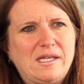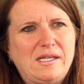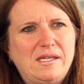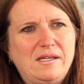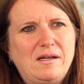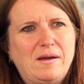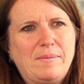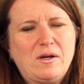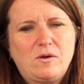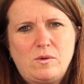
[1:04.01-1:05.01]
thinking
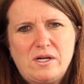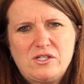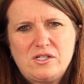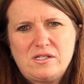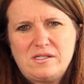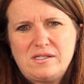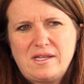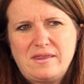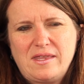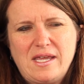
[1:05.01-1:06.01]
about questions
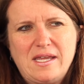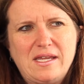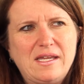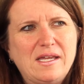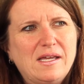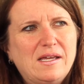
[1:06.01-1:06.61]
that they